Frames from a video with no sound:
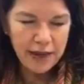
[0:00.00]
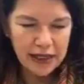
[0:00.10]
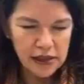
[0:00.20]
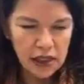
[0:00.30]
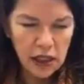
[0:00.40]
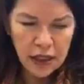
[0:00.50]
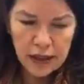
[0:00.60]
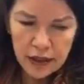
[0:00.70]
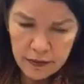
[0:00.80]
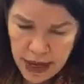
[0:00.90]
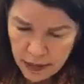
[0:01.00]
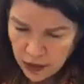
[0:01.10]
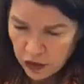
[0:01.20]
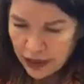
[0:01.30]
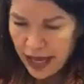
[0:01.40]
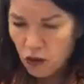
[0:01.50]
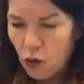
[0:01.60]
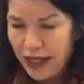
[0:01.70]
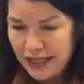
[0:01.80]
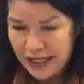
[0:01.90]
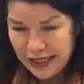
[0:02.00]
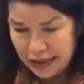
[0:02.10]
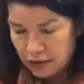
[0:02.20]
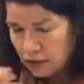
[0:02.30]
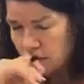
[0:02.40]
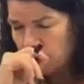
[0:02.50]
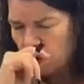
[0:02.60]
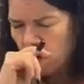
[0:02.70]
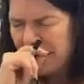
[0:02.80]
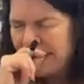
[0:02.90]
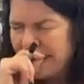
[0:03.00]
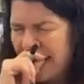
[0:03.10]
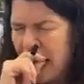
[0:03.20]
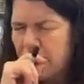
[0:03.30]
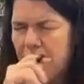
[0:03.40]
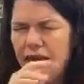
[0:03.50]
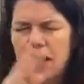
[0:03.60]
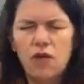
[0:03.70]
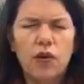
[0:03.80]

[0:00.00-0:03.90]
scat mats. People are like, what's, what's a scat mat?